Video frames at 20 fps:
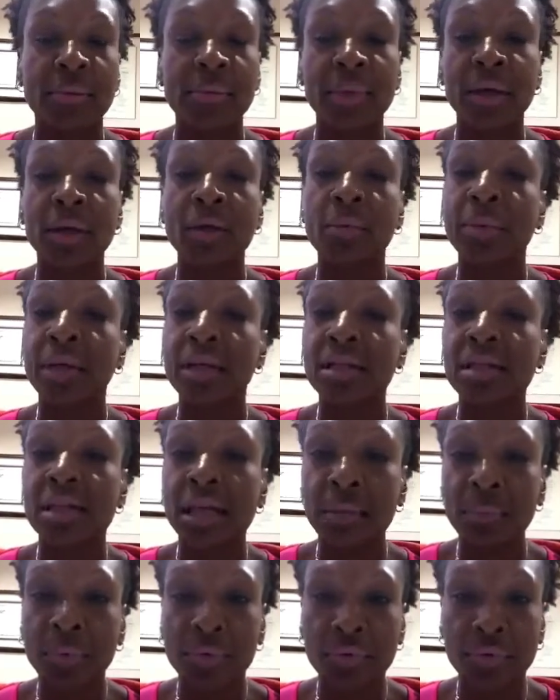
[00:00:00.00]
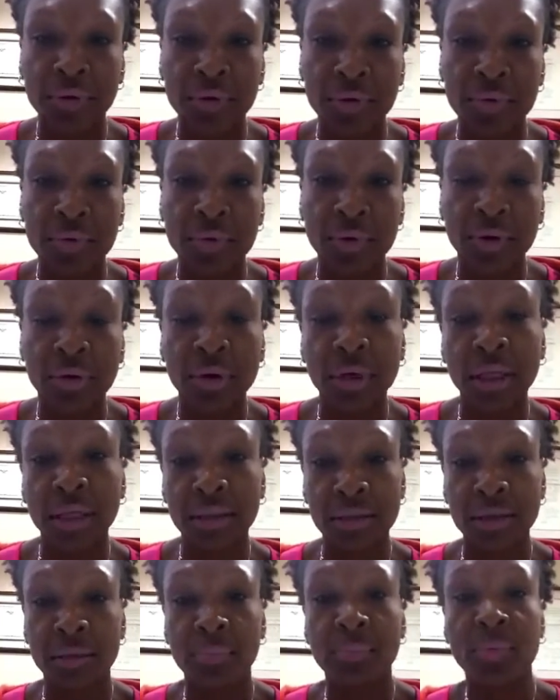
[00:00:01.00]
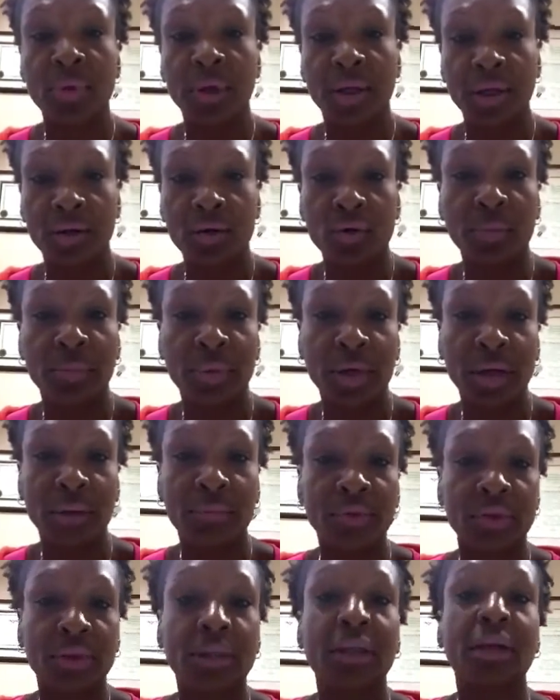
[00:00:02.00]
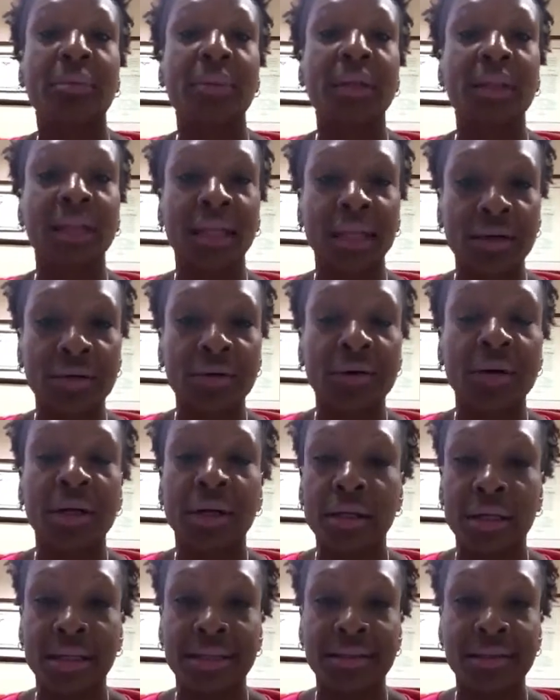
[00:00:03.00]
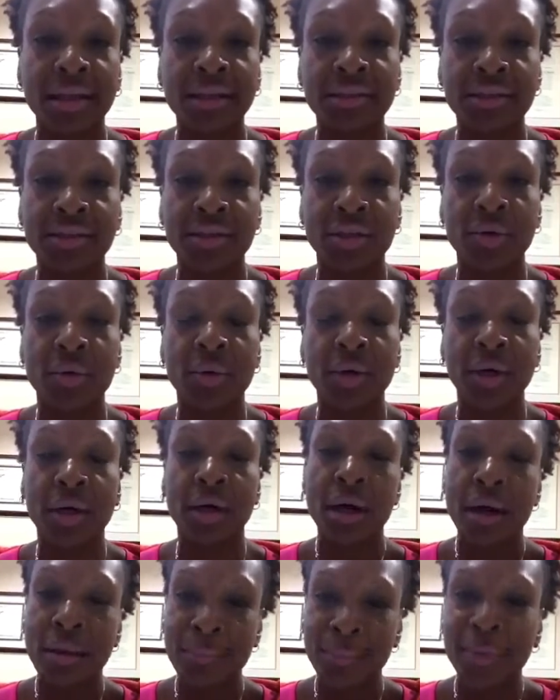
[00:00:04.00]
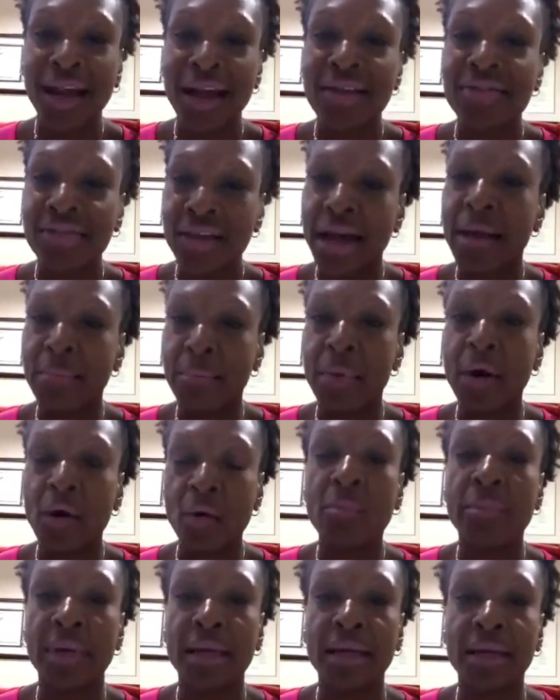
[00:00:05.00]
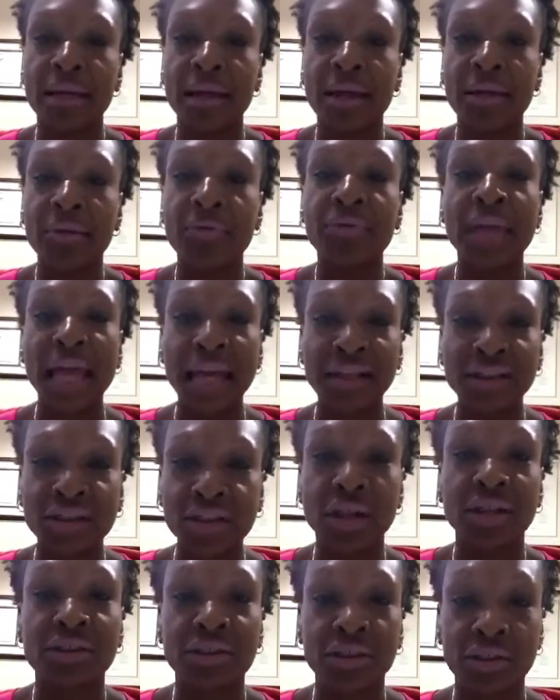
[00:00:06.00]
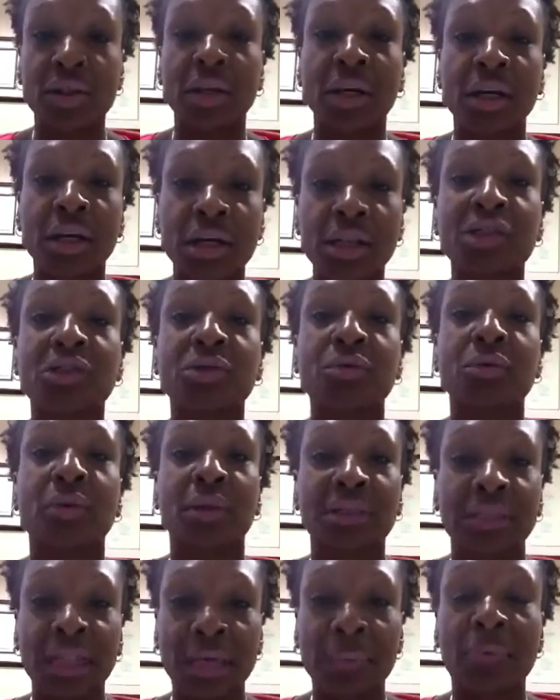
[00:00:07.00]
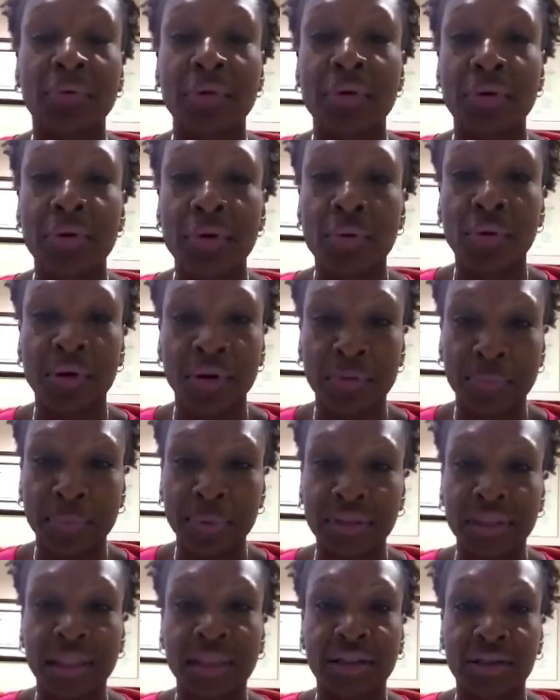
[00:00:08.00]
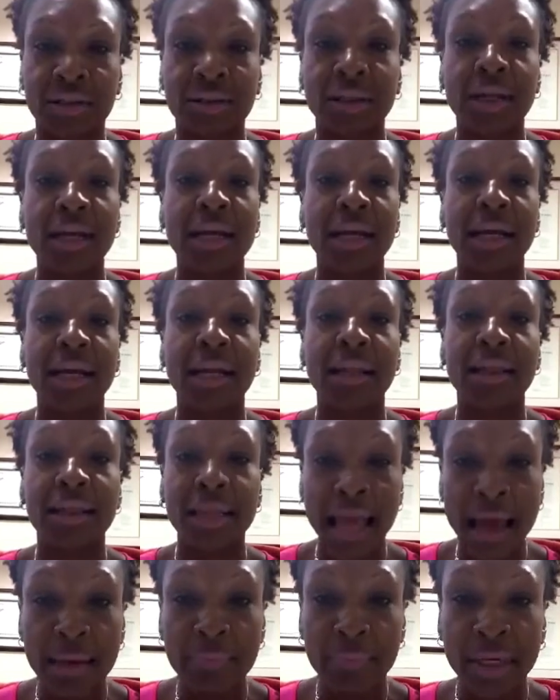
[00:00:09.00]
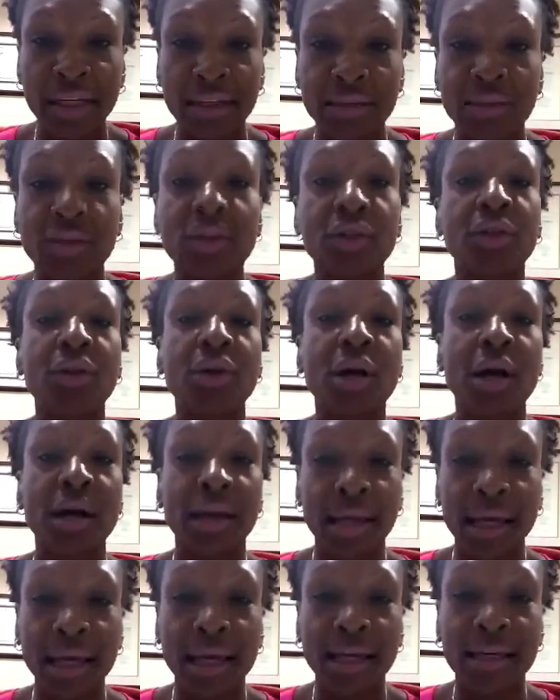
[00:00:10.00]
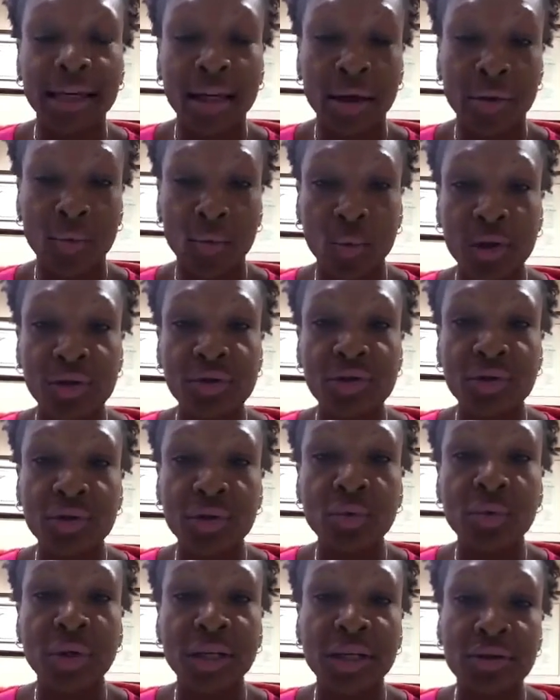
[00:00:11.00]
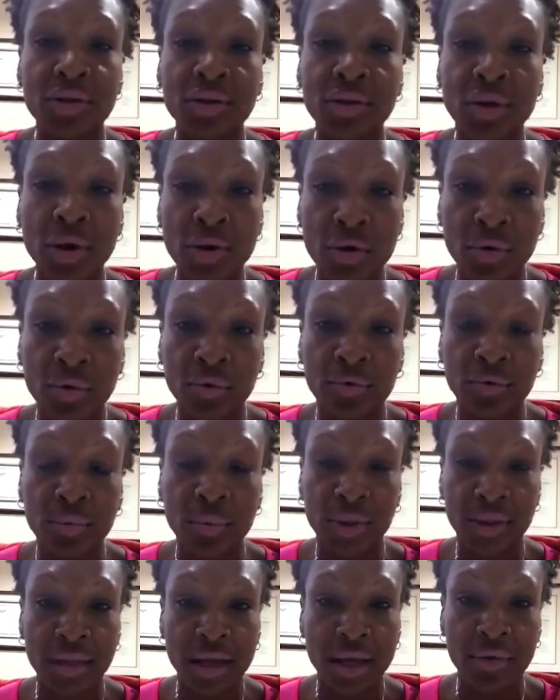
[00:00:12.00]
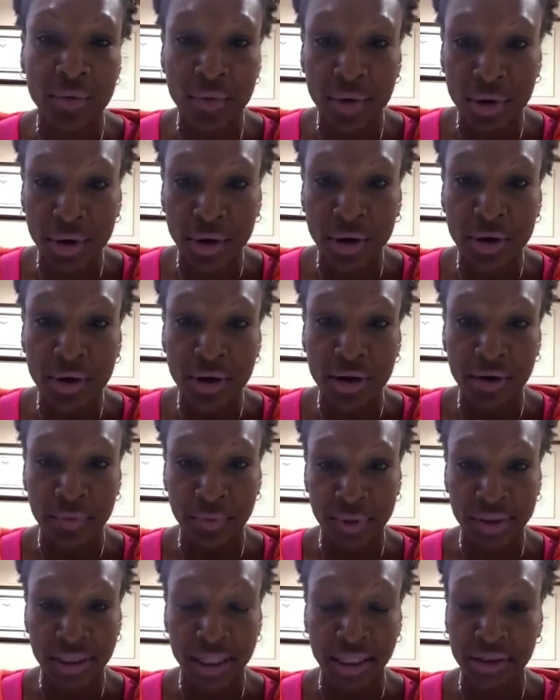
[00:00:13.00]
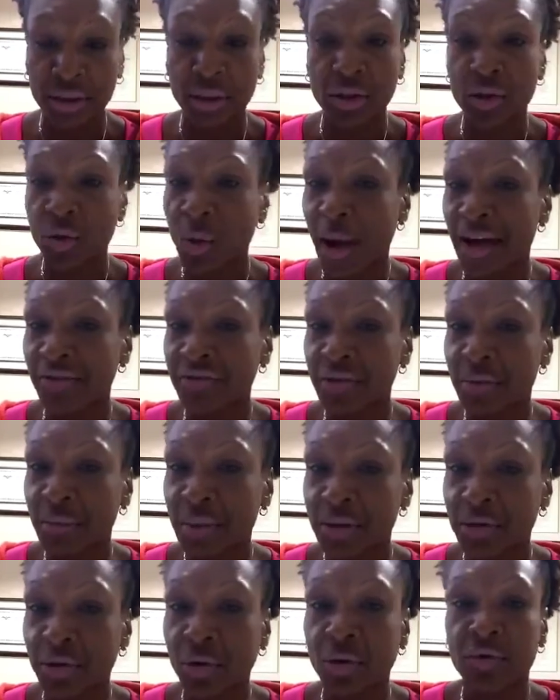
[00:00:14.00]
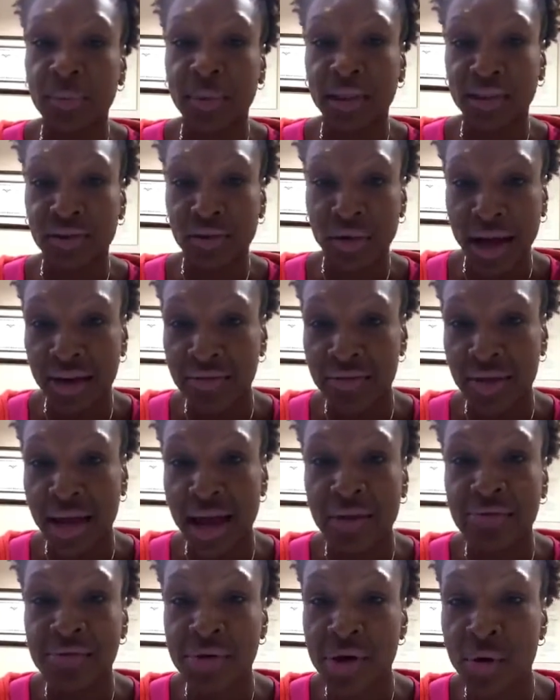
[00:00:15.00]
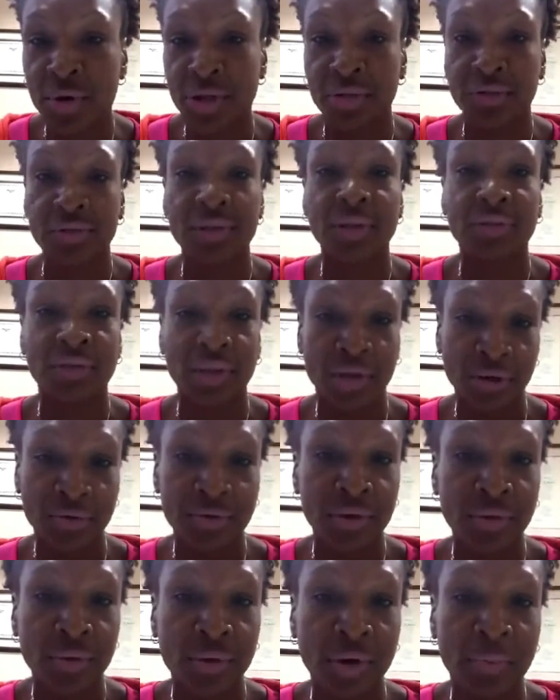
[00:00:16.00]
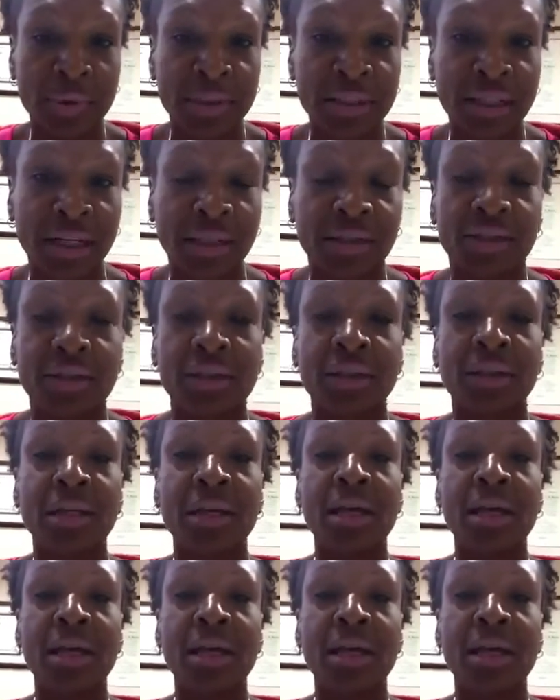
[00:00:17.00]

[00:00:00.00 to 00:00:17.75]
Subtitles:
It'll be a temporary order, and at some point, you'll be able to come in later and contest the order. But at that moment, that judge is going to issue a temporary order of protection. And that means, again, once you get served with that order of protection, and you have to be served because you have to have notice that there is an order of protection.